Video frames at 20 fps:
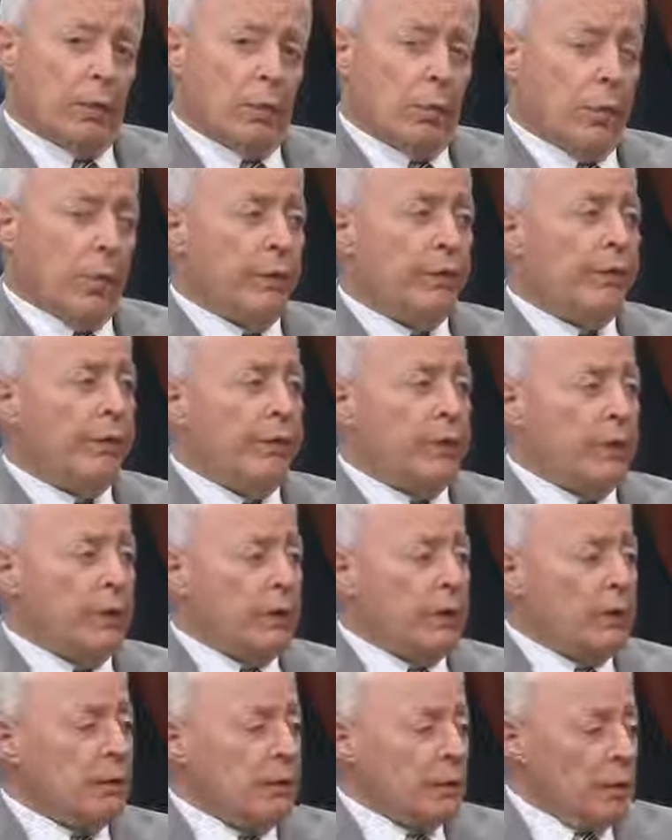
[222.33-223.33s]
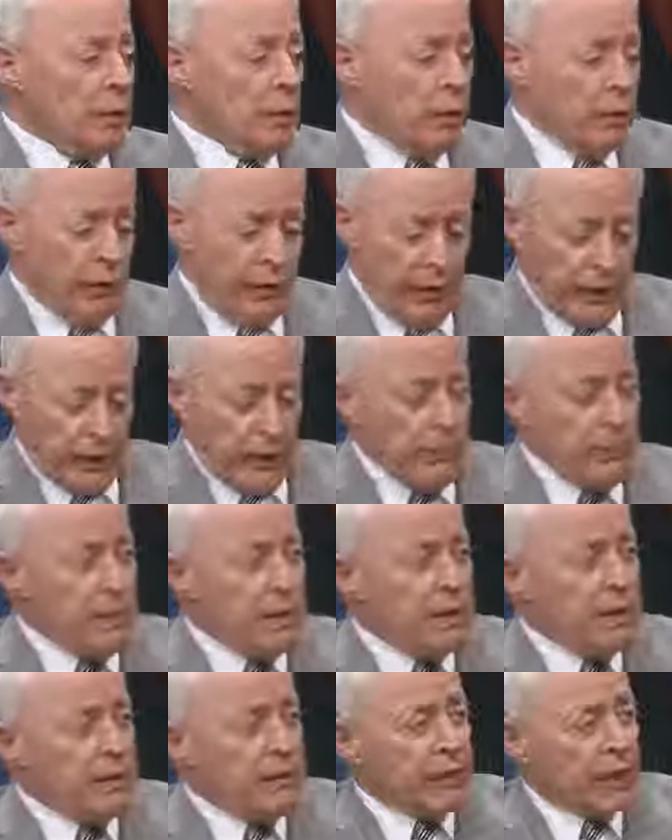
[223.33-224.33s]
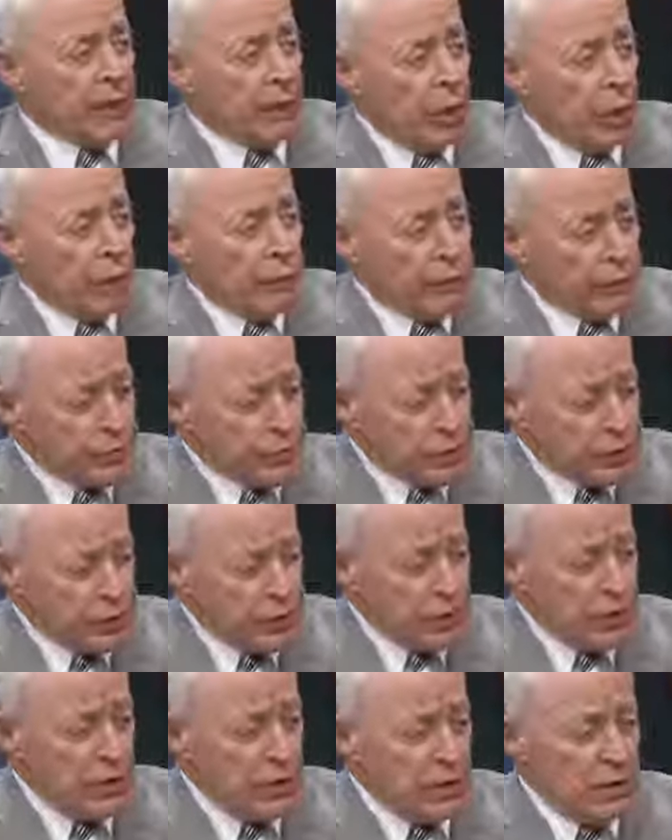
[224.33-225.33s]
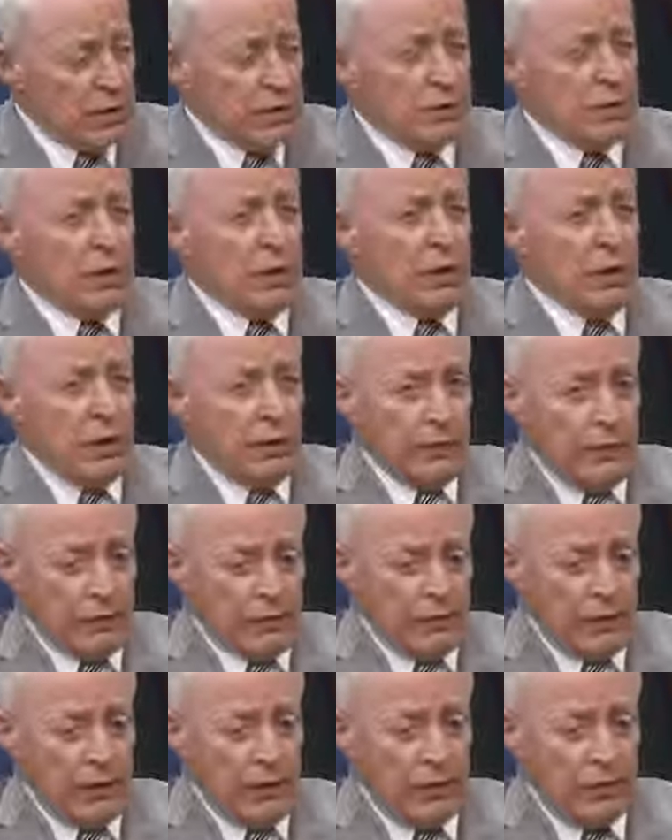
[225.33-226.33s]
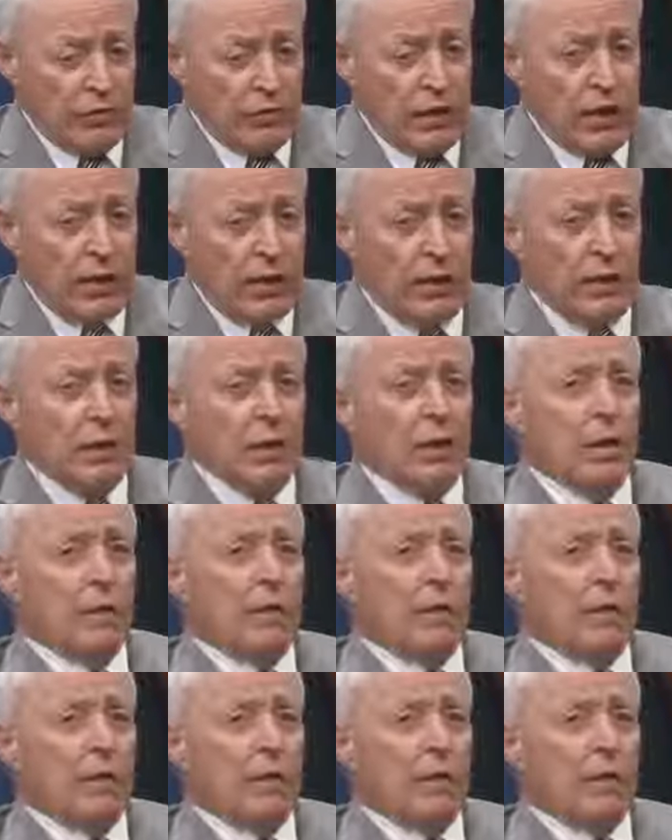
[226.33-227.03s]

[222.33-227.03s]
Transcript: with the committee that oversees in the state Senate